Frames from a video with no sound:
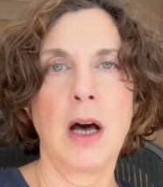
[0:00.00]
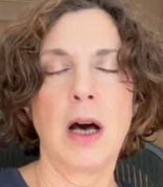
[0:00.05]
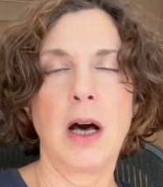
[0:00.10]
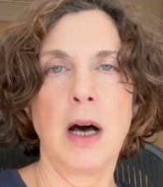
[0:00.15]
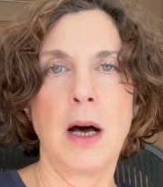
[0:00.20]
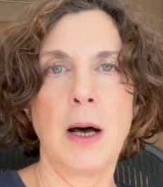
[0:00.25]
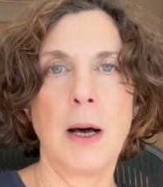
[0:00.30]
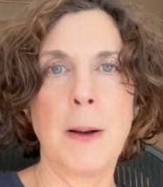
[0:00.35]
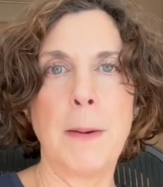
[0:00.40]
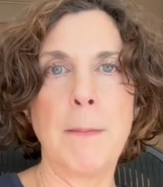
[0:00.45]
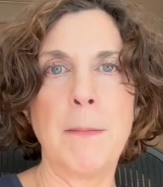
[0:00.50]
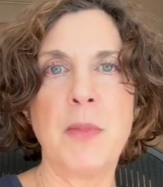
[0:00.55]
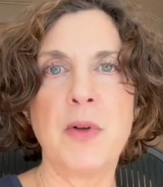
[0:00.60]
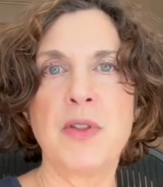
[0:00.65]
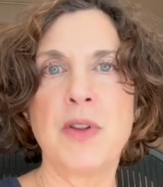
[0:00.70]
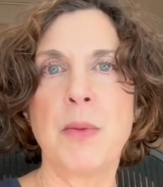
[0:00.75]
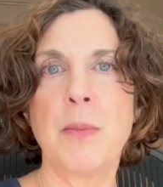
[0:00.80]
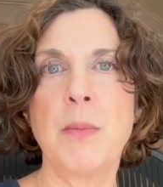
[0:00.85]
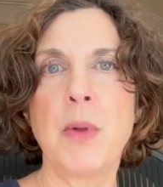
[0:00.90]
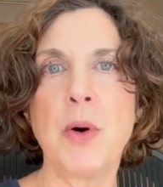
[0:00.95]

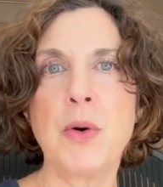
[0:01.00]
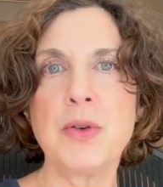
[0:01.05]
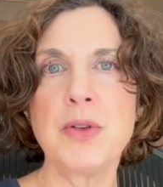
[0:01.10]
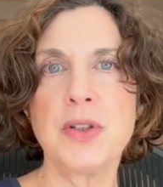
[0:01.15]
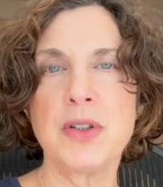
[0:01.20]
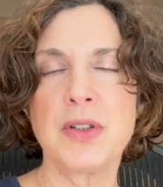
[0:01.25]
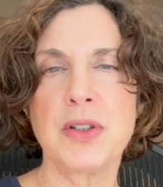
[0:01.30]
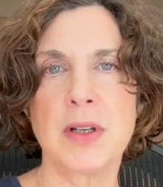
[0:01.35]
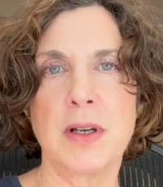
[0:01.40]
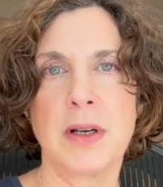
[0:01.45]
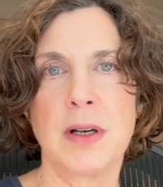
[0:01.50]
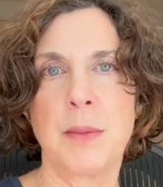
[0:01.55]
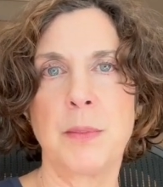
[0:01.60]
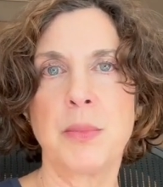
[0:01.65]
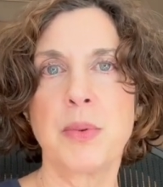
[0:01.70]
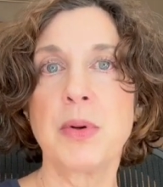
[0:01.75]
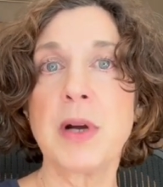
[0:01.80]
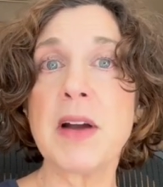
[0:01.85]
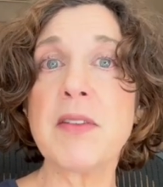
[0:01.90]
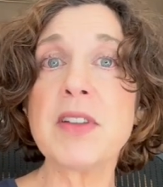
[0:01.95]
The most
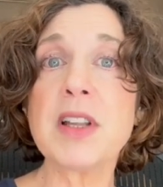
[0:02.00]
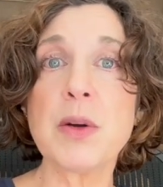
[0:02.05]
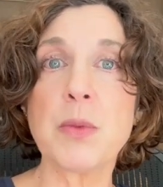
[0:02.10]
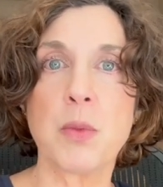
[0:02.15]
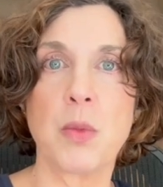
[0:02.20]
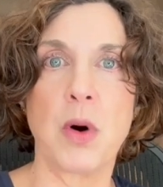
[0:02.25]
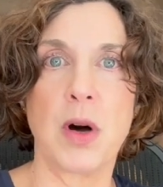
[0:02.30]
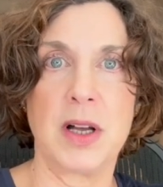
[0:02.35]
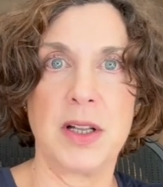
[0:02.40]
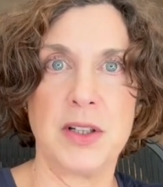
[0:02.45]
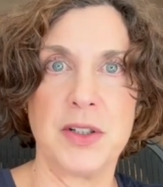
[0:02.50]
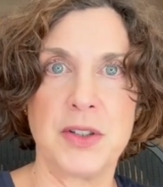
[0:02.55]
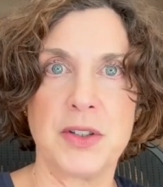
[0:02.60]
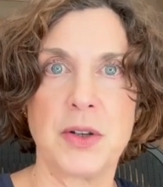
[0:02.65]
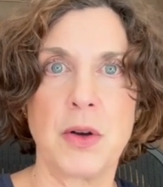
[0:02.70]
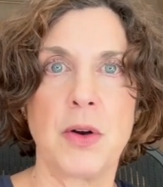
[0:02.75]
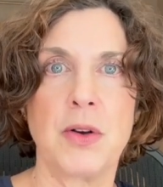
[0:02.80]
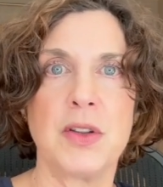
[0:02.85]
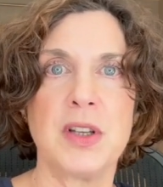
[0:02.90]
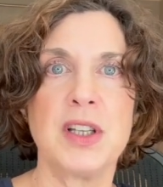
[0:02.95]
prevalent ones
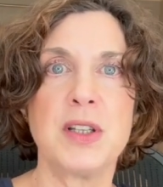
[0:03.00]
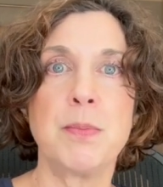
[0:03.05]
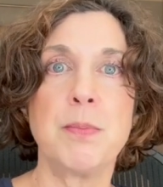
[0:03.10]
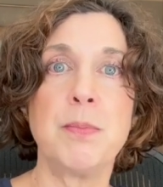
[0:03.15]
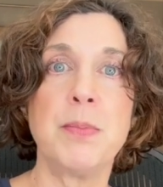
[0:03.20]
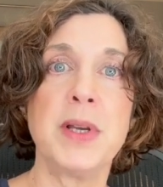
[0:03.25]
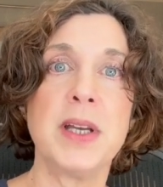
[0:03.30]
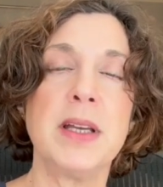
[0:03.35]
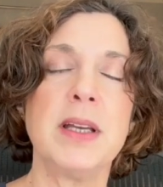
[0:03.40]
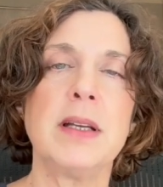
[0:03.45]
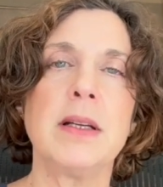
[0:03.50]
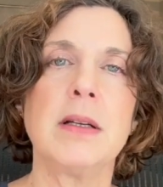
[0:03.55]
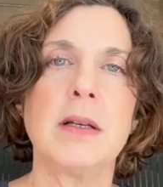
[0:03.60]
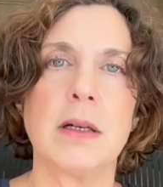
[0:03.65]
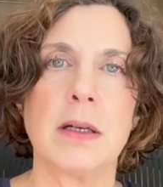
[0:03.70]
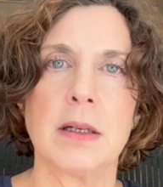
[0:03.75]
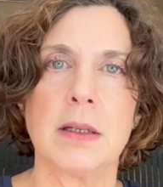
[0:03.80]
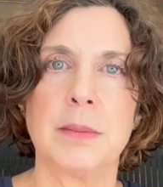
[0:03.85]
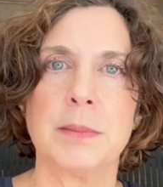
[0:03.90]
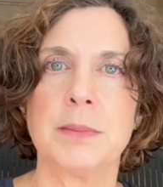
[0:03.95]
are these big
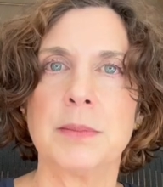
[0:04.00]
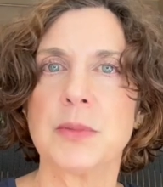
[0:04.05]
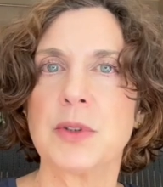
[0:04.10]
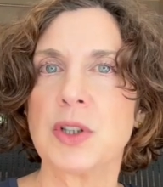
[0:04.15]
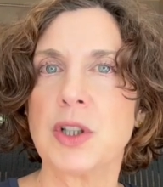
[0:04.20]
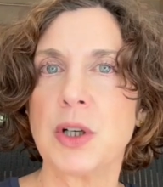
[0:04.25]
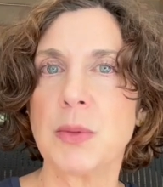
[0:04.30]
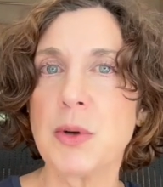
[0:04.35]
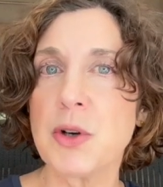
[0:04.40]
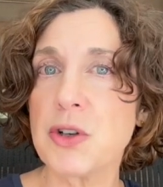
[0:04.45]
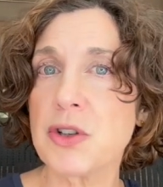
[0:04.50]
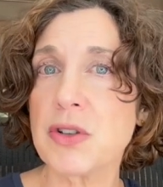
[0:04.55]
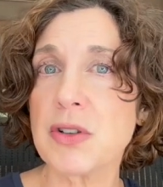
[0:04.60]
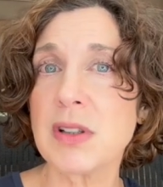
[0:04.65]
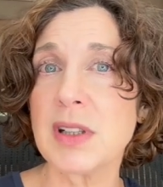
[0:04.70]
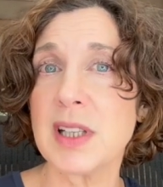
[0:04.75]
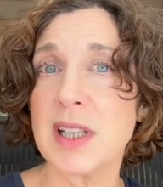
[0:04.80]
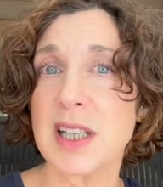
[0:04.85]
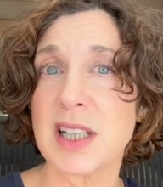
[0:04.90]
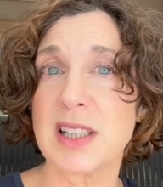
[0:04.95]
commercial
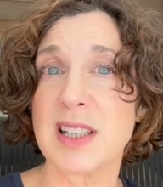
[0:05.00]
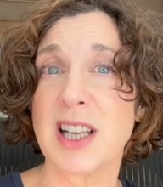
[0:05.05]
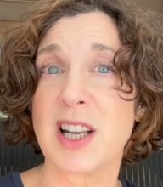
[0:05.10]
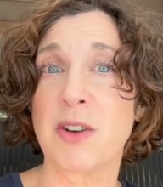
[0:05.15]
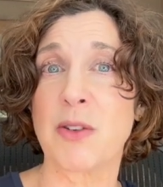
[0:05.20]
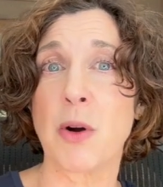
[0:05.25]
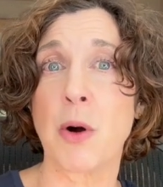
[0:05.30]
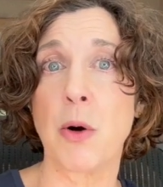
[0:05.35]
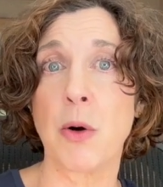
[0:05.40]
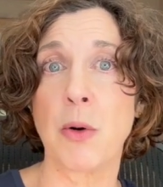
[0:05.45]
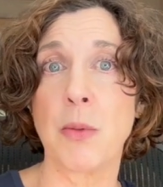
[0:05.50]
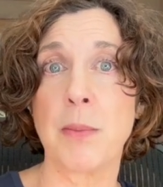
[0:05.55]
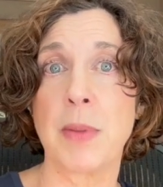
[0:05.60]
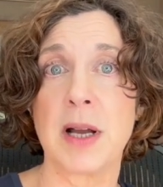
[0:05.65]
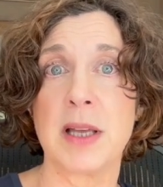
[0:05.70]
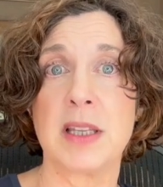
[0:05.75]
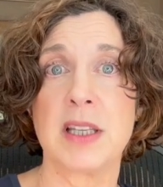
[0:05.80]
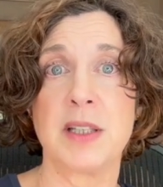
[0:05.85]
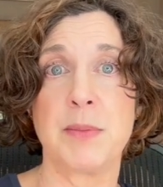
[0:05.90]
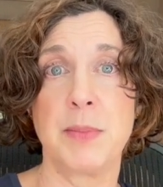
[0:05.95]
clinics that are owned
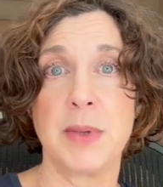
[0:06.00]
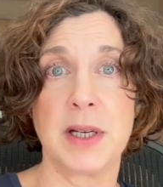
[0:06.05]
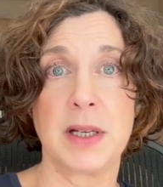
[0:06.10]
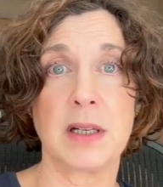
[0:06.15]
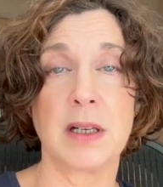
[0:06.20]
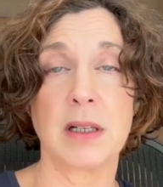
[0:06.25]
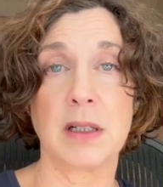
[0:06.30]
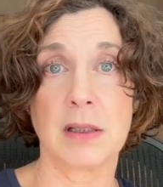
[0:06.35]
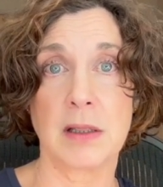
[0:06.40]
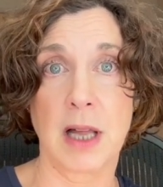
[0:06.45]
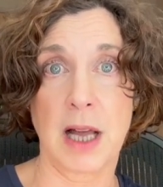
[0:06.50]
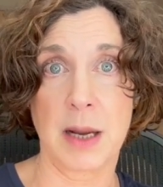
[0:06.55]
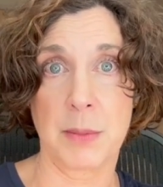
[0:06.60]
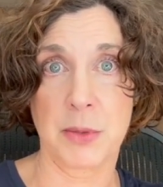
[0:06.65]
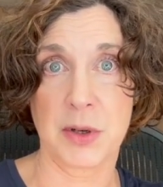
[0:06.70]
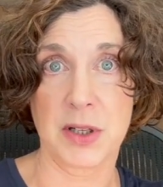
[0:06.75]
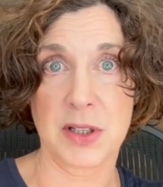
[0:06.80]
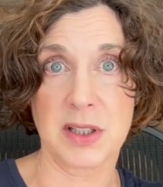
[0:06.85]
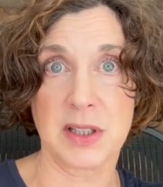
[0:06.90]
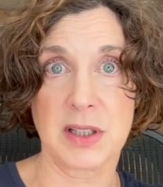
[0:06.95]
by these big
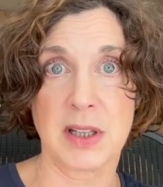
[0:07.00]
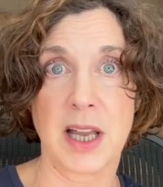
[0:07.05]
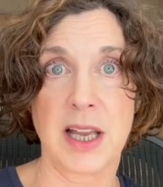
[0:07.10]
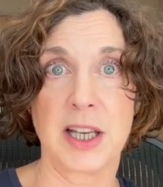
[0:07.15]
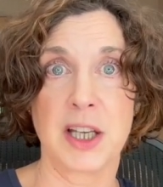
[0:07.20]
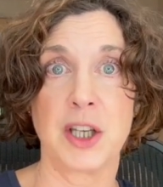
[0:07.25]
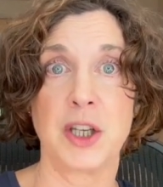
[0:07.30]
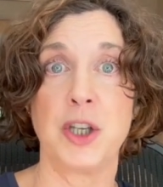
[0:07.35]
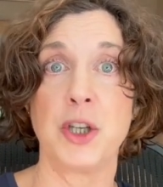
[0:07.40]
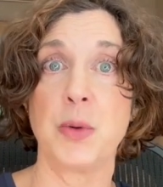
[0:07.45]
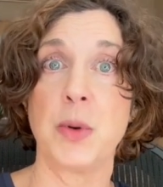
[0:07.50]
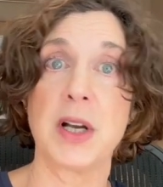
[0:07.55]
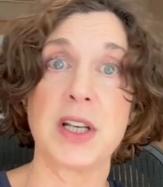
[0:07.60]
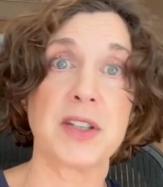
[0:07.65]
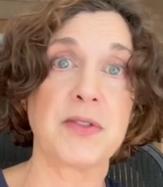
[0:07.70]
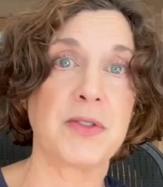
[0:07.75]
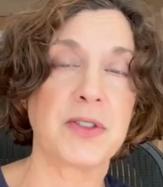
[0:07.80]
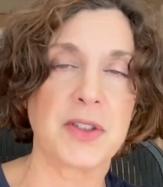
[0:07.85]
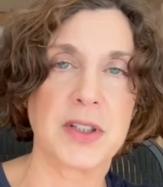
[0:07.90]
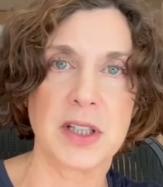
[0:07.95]
conglomerates like
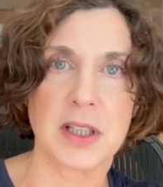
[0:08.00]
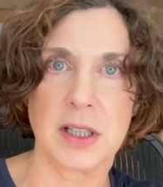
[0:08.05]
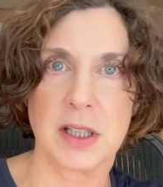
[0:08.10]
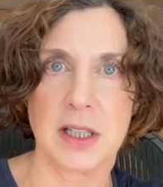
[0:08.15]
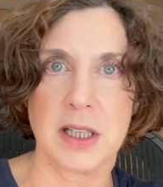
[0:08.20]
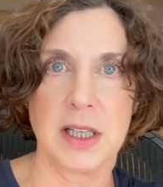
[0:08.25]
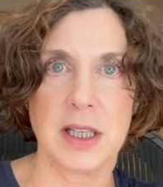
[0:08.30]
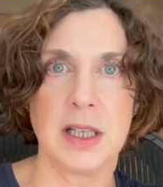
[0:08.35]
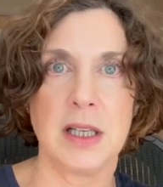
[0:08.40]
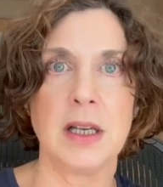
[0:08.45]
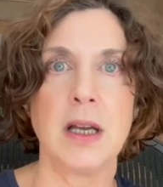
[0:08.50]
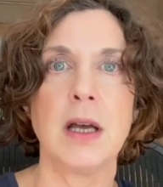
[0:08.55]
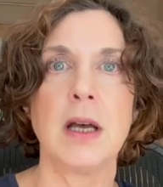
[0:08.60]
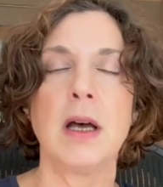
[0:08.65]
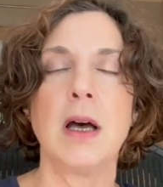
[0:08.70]
US Fertility,